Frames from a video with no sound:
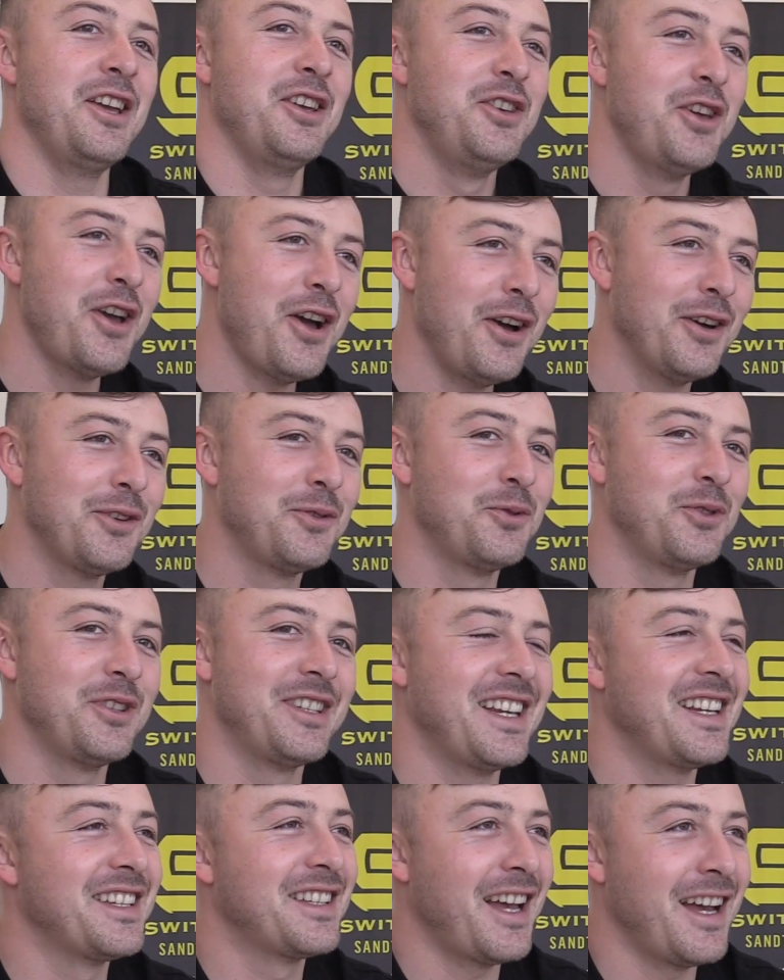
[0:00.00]
Yeah, it
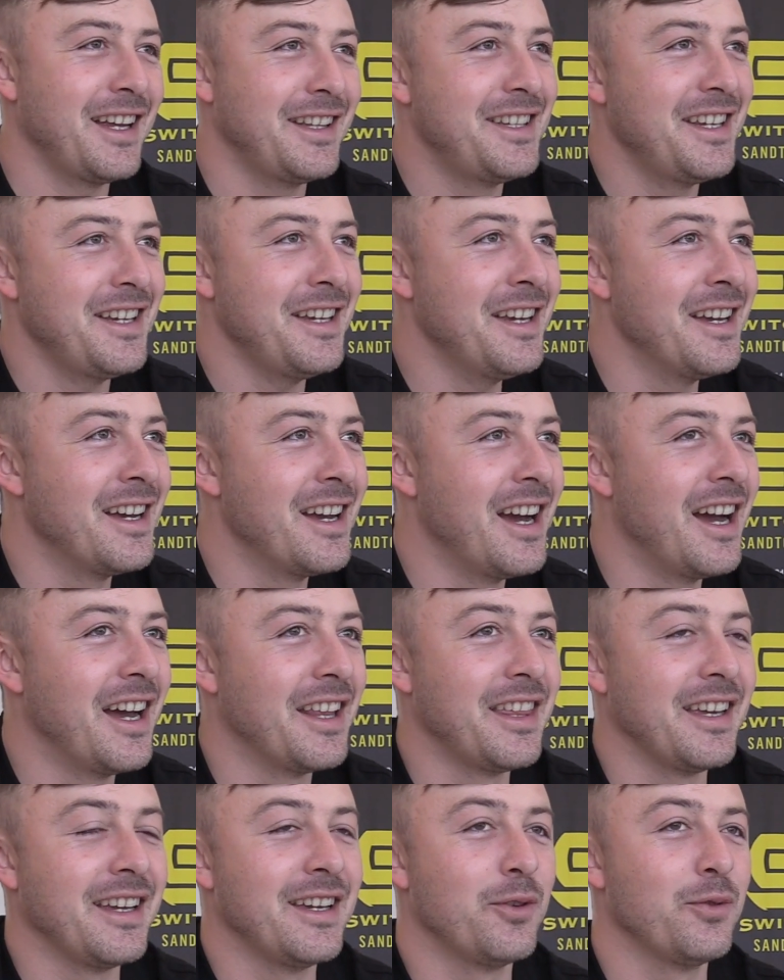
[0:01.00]
was exciting. I
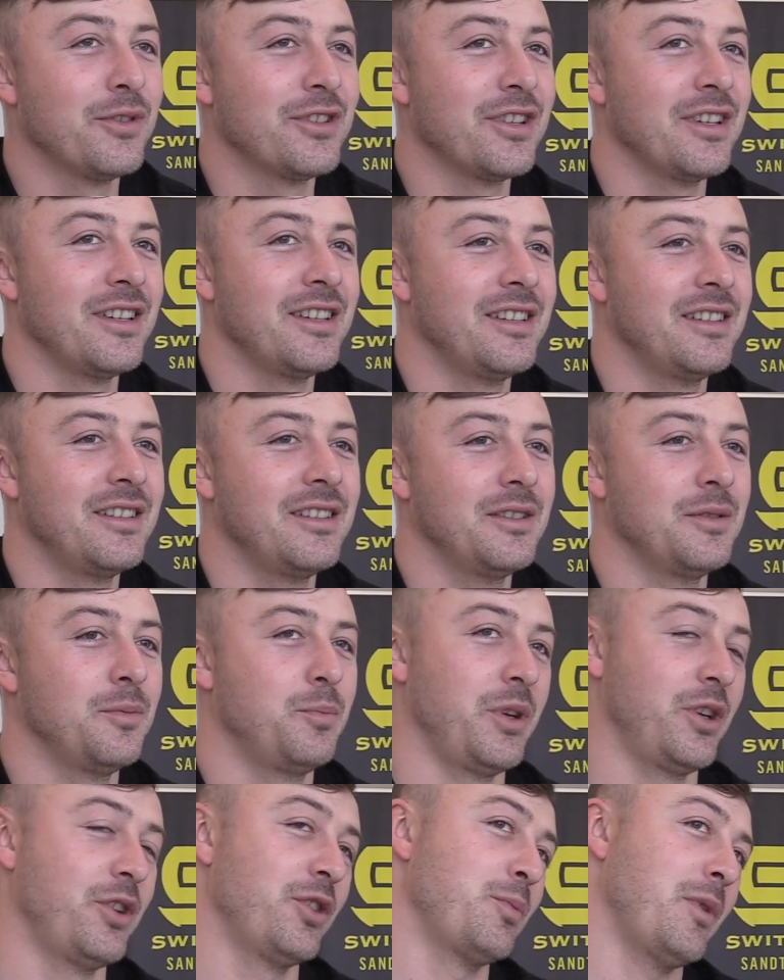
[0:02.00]
think it was
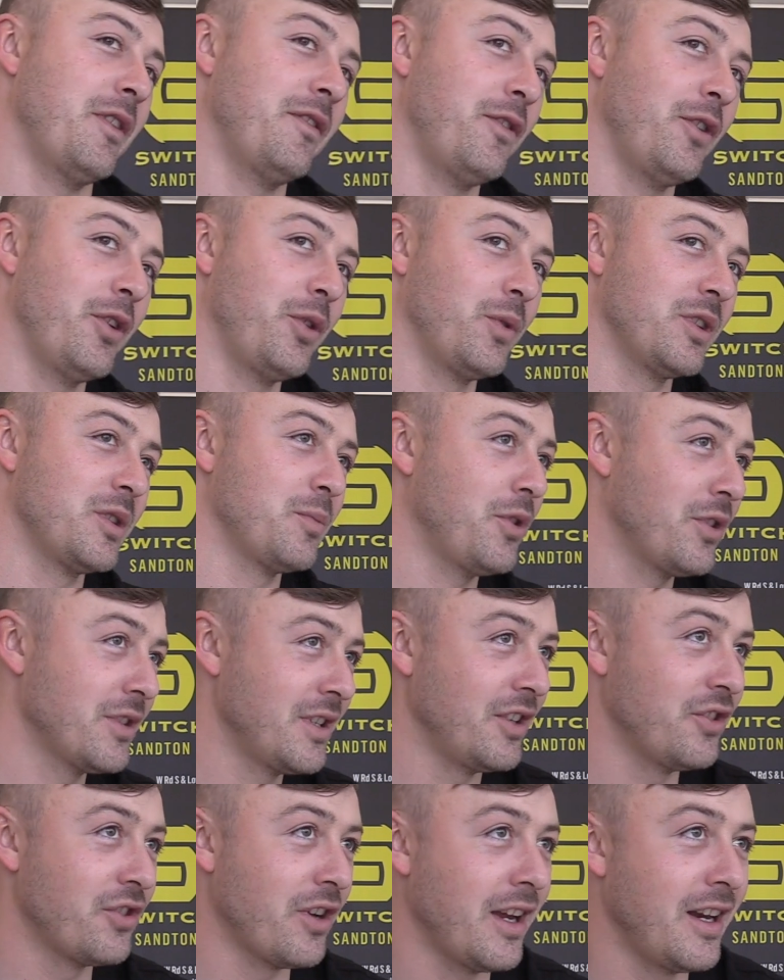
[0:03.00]
because my father was a
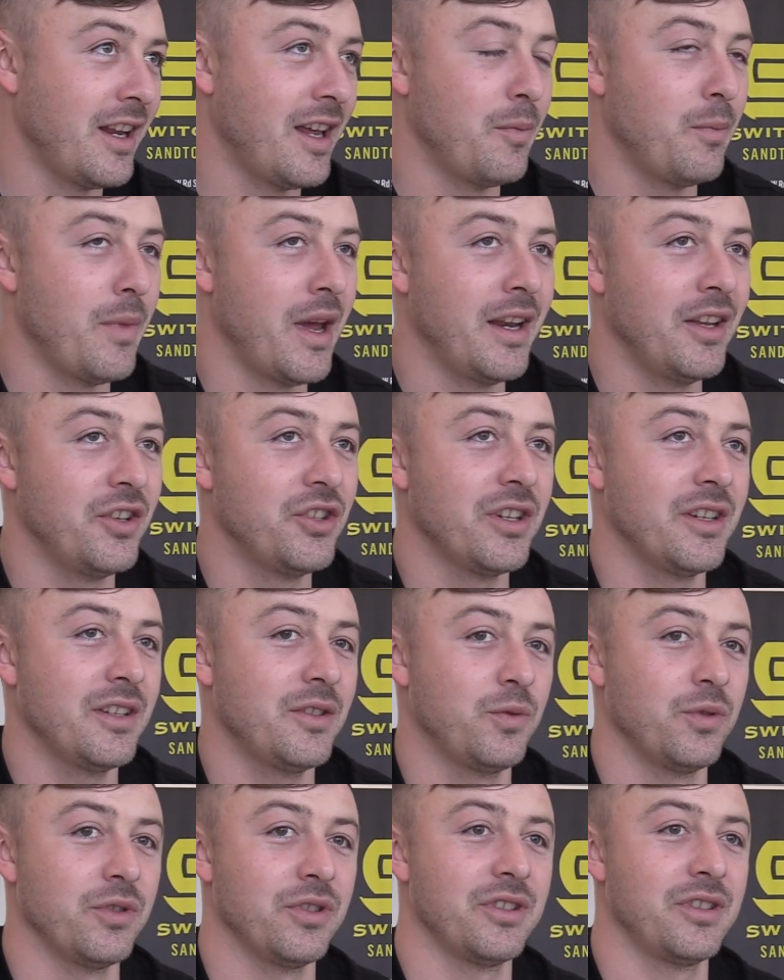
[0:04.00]
boxing trainer and manager,
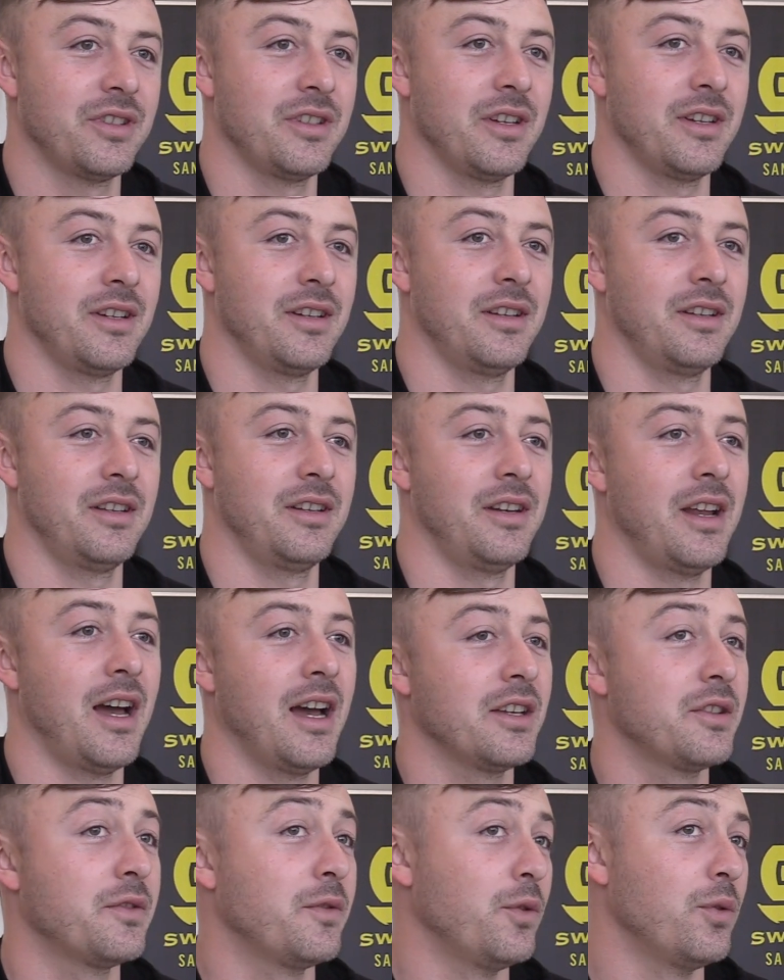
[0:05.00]
it was
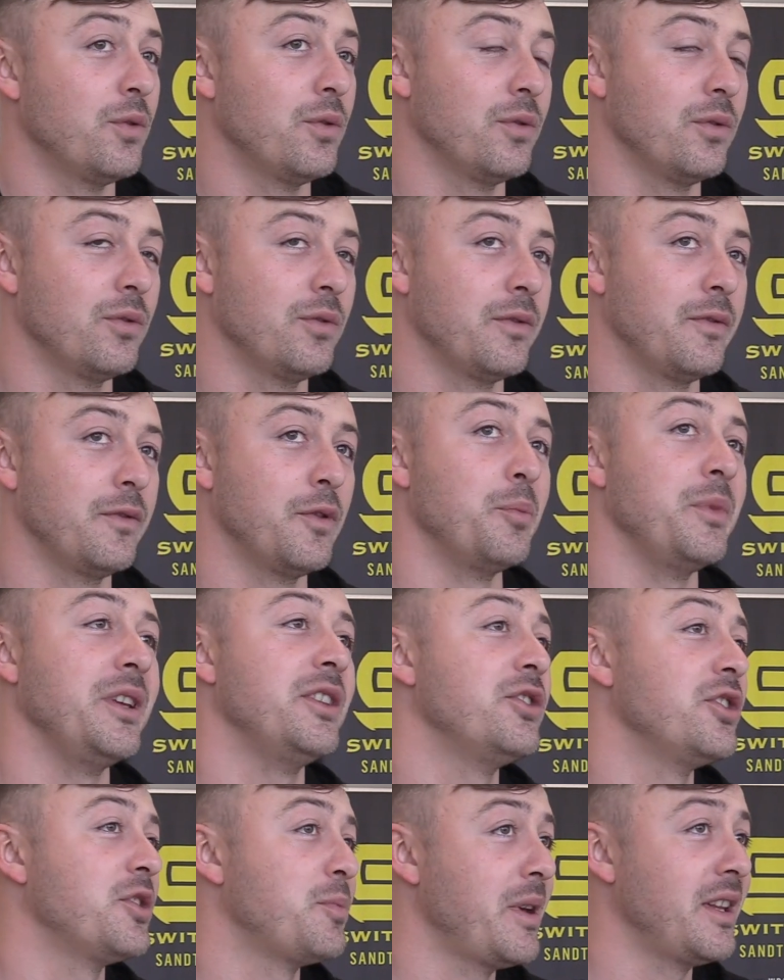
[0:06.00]
nice for me
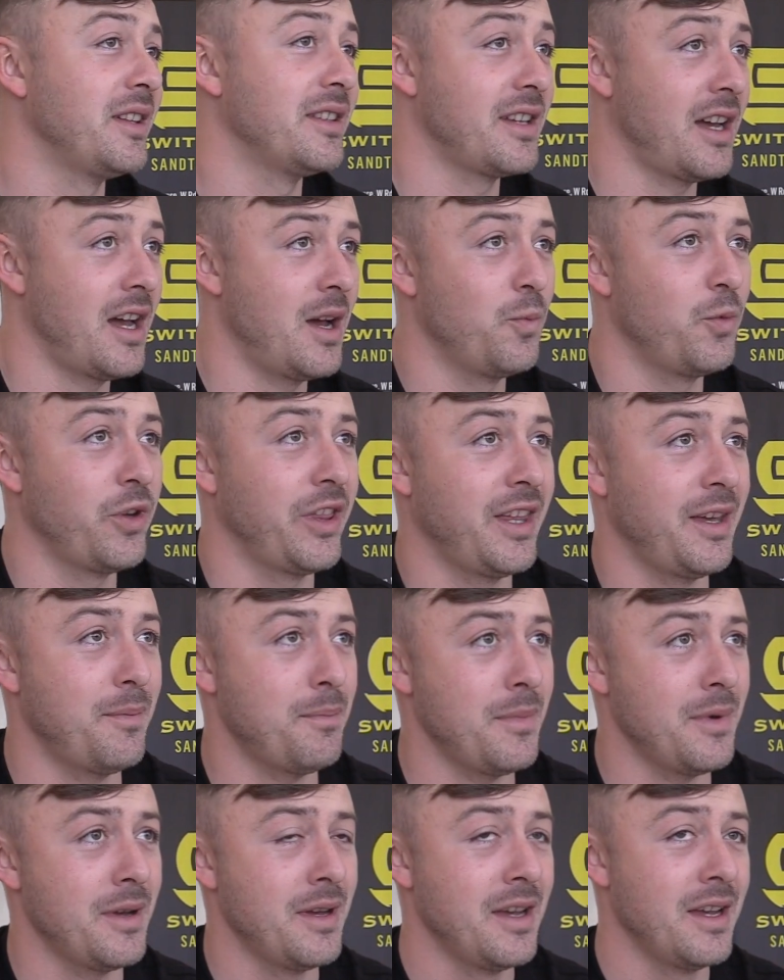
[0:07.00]
to spend time with him
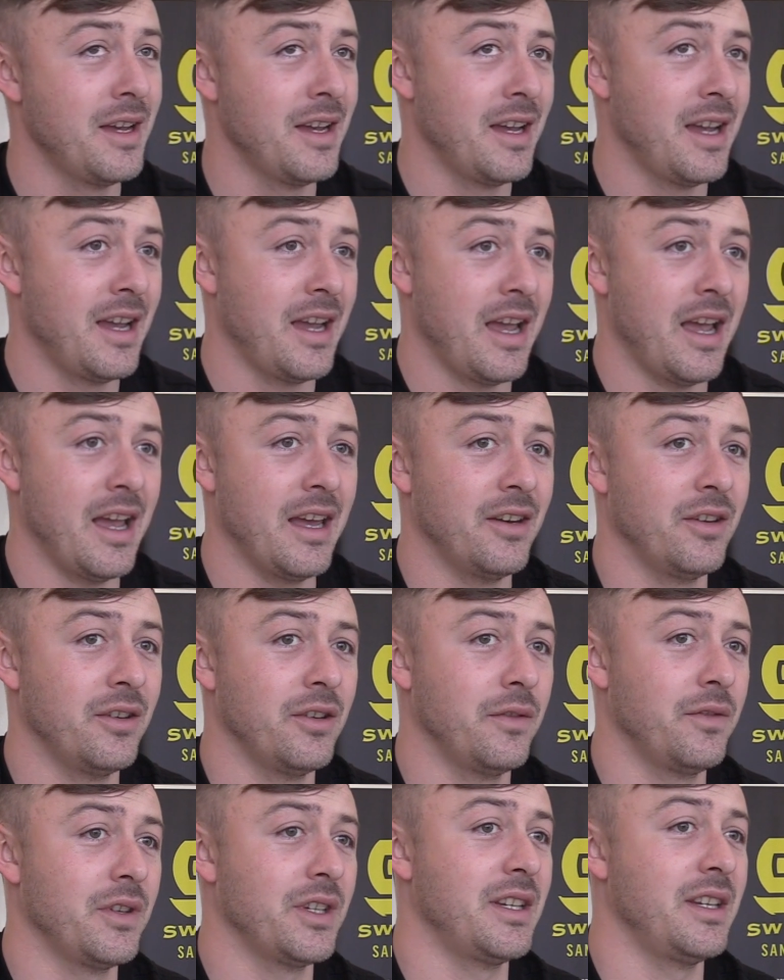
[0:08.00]
and
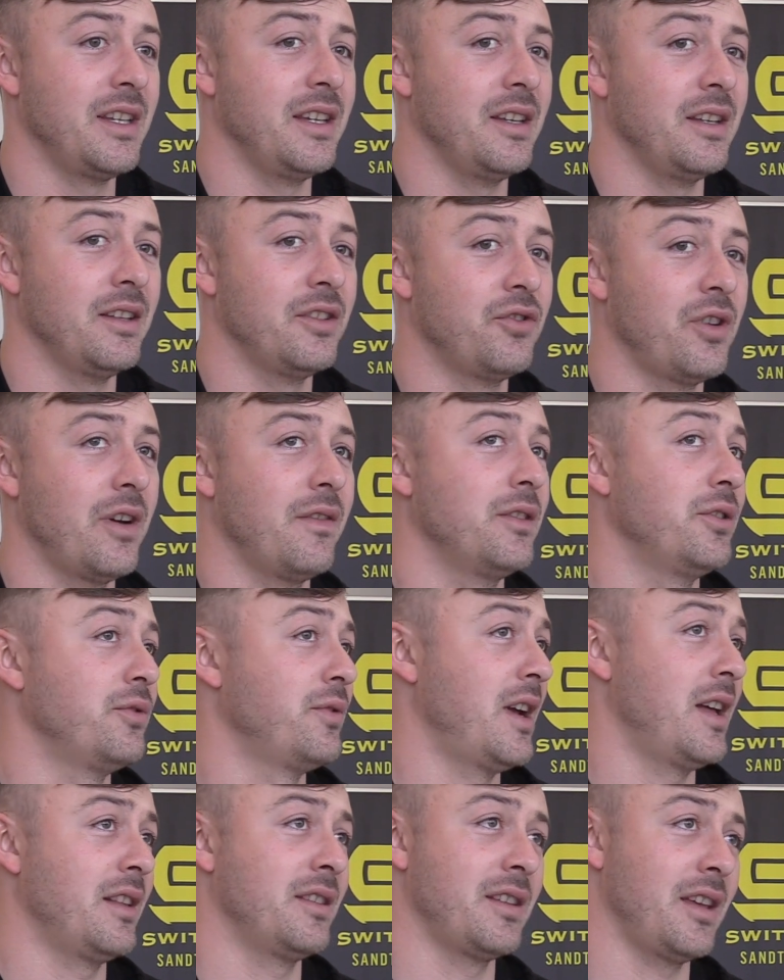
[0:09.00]
obviously travel
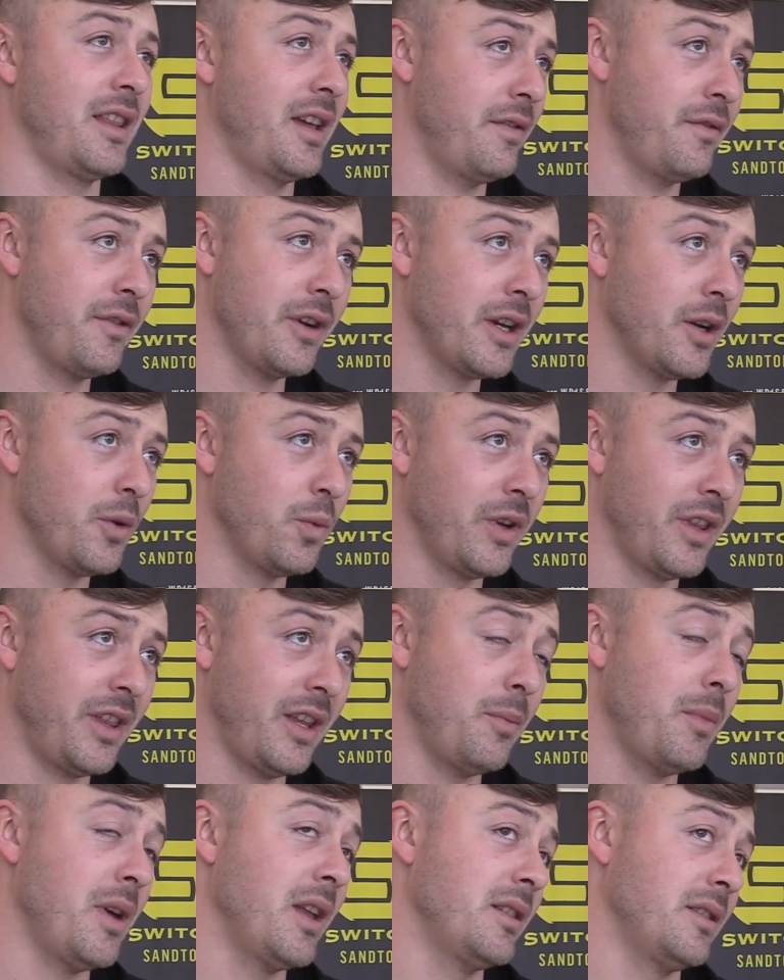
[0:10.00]
around South Africa with
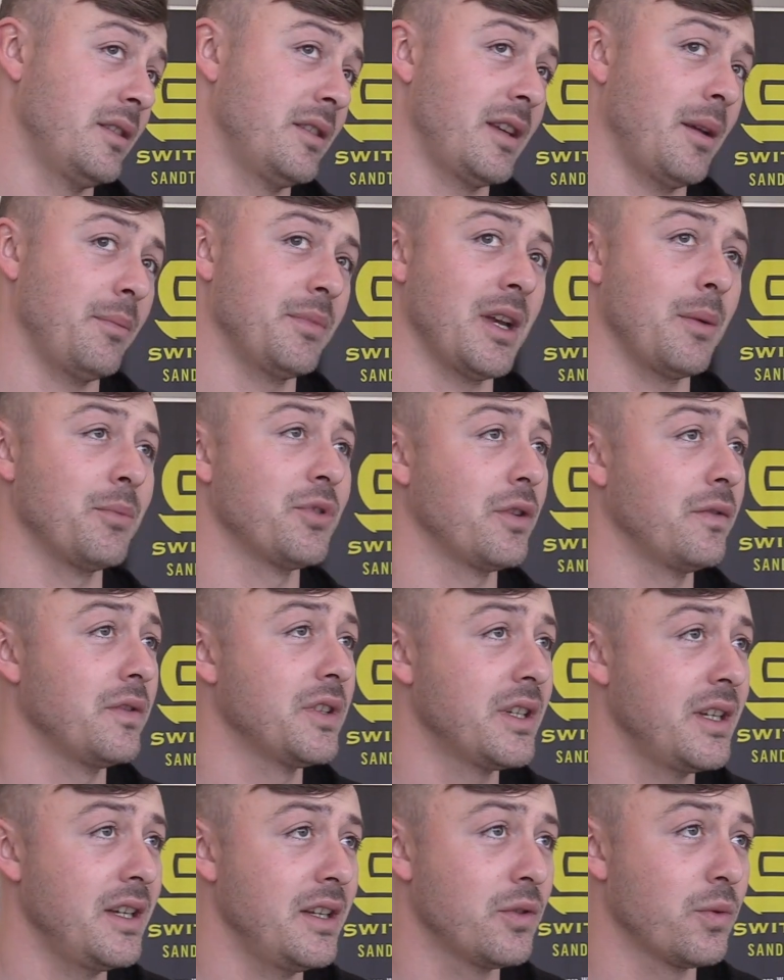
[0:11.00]
him and sometimes
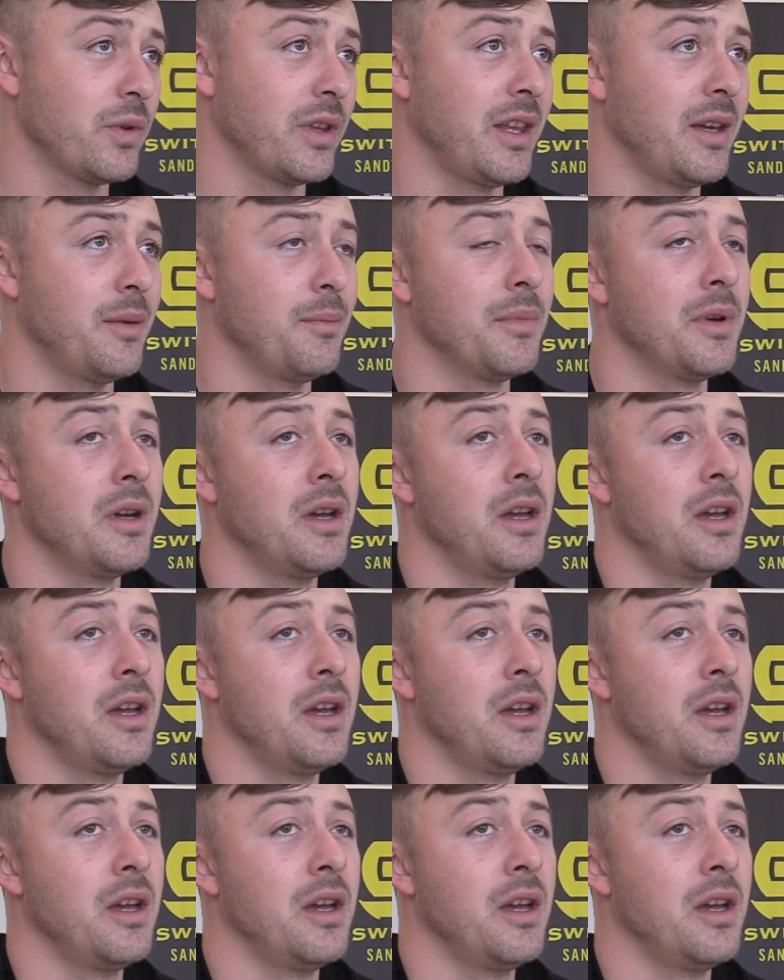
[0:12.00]
overseas with him.